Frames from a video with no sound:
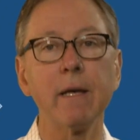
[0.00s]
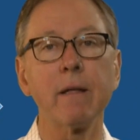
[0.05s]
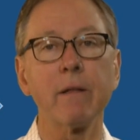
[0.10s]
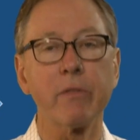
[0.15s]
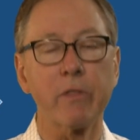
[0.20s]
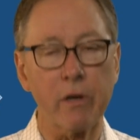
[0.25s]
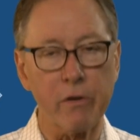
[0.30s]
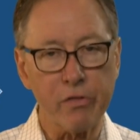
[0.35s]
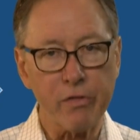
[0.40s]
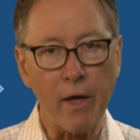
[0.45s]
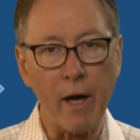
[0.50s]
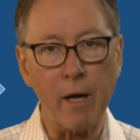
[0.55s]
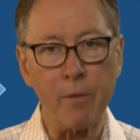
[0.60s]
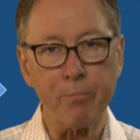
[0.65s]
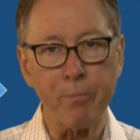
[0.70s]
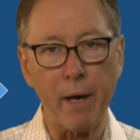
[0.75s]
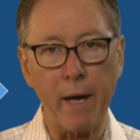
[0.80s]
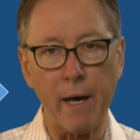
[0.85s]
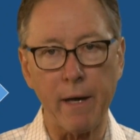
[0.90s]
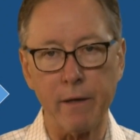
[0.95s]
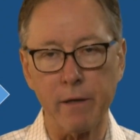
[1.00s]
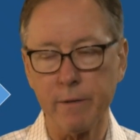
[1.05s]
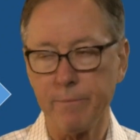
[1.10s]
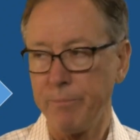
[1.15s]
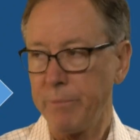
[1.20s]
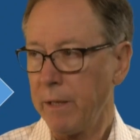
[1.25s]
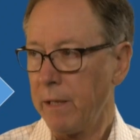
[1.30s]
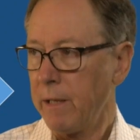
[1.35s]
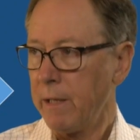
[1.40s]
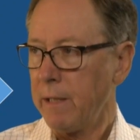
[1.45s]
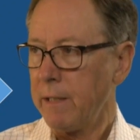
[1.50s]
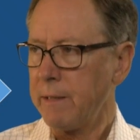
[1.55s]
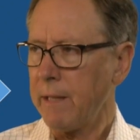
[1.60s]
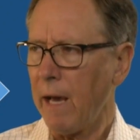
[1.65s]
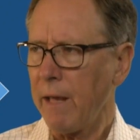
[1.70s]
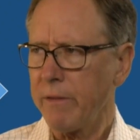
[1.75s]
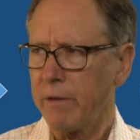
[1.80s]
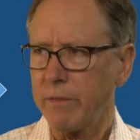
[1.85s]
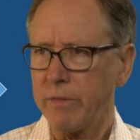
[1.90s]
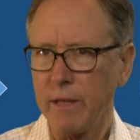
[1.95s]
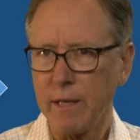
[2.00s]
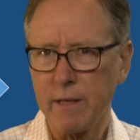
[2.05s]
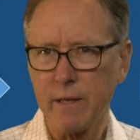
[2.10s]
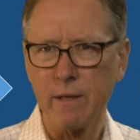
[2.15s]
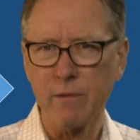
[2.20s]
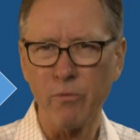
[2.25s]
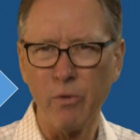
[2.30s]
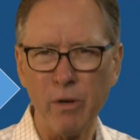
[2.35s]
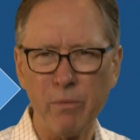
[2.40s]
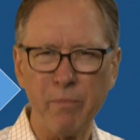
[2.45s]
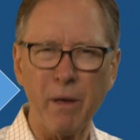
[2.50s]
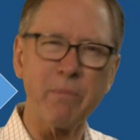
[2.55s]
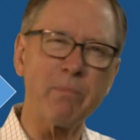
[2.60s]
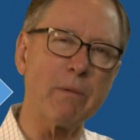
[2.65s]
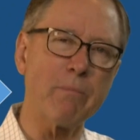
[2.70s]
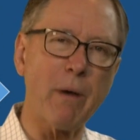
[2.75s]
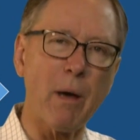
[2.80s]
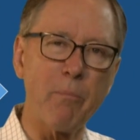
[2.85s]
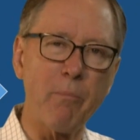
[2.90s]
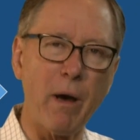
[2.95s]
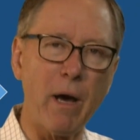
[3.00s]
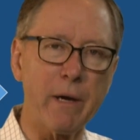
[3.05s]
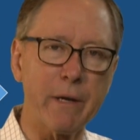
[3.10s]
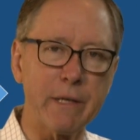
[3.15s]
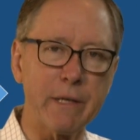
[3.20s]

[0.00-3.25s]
their thought pattern. Now they're thinking, well, maybe my mod